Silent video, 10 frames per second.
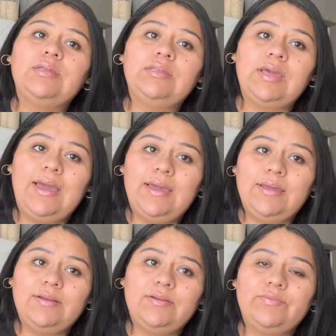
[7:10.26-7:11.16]

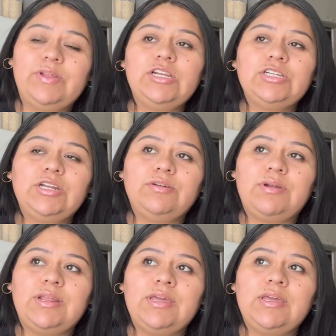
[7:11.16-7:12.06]
get finish getting
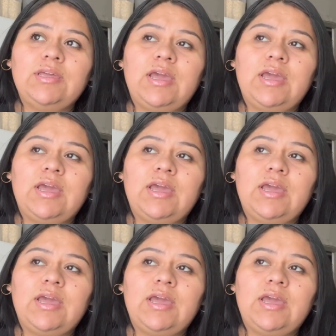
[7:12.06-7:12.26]
ready.